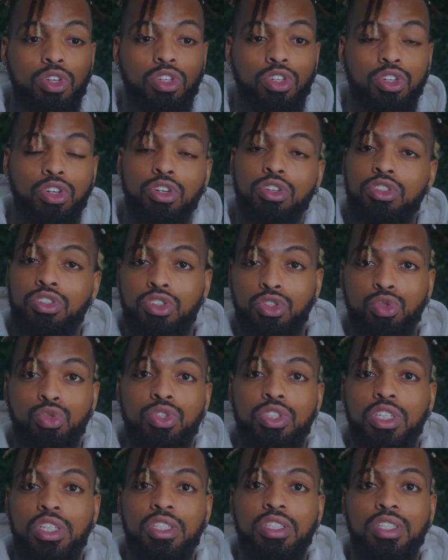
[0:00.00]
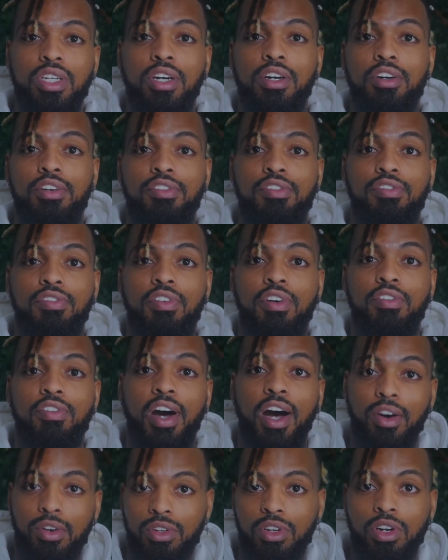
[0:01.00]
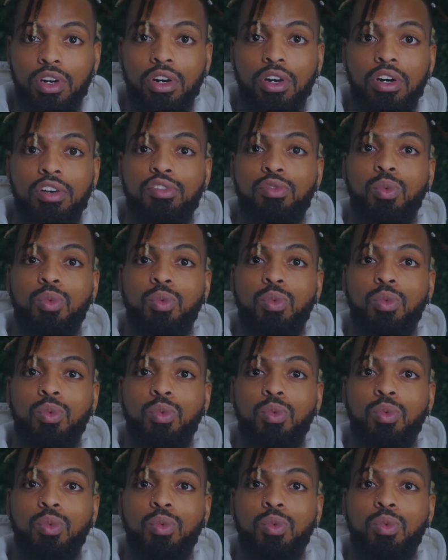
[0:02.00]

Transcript: your usage of alcohol,